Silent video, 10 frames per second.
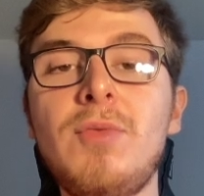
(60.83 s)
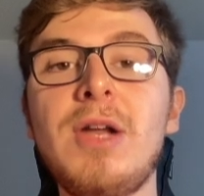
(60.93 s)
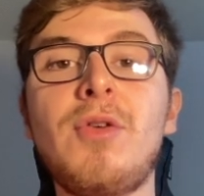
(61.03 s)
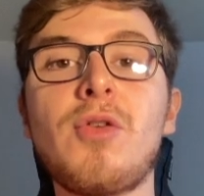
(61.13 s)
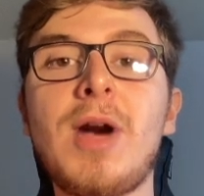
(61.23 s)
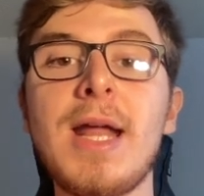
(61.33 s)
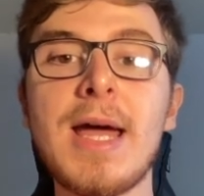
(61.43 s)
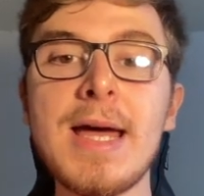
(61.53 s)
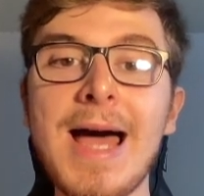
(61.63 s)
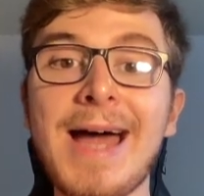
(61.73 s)
really regret
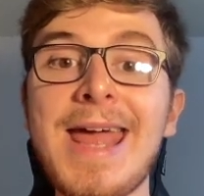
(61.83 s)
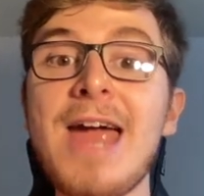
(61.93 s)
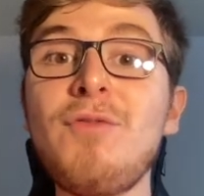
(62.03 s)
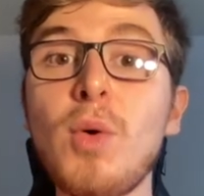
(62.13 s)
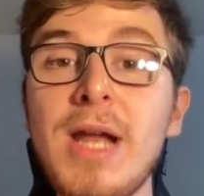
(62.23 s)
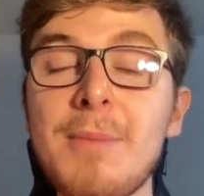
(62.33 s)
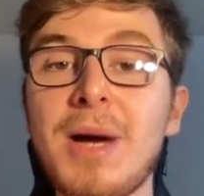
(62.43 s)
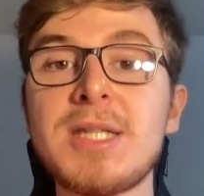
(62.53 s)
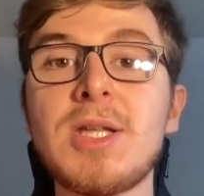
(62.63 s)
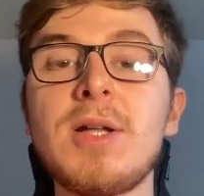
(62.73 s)
it. And everyone in
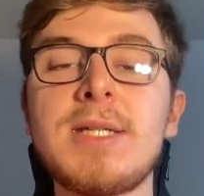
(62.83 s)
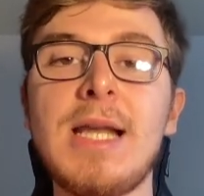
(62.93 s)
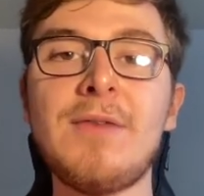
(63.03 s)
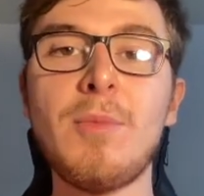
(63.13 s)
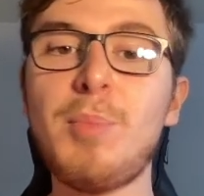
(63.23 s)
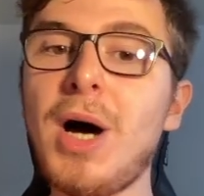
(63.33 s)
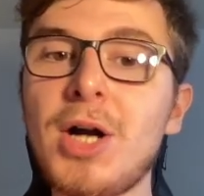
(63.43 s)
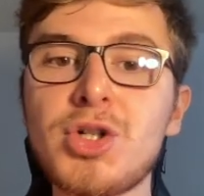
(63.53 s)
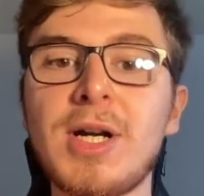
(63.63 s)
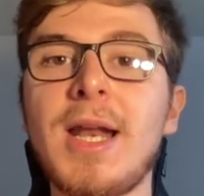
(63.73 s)
my starting 11, bar
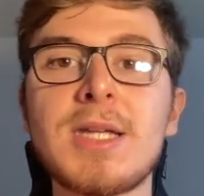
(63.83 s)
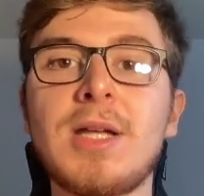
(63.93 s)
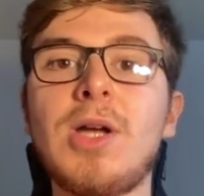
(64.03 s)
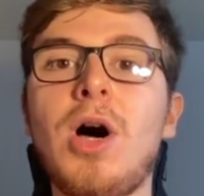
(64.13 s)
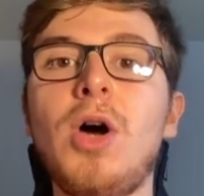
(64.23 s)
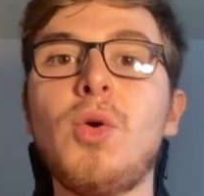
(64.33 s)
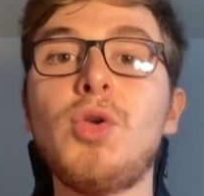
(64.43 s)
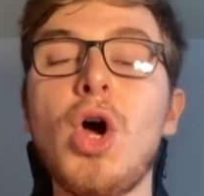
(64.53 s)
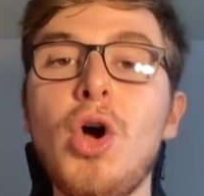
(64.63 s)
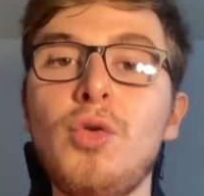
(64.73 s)
Trent
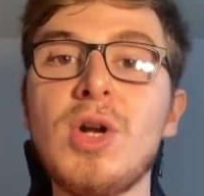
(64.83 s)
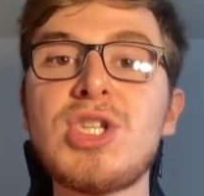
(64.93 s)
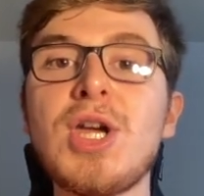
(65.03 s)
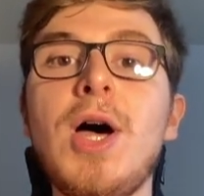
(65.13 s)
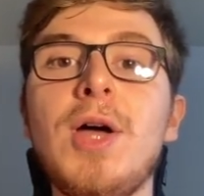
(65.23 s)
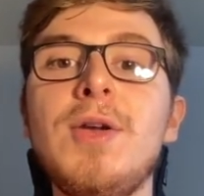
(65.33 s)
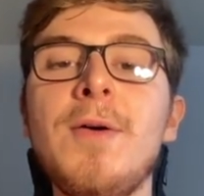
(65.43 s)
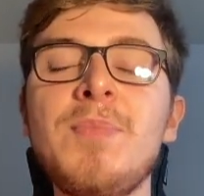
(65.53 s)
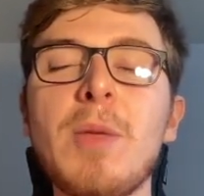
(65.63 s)
Alexander-Arnold, returned,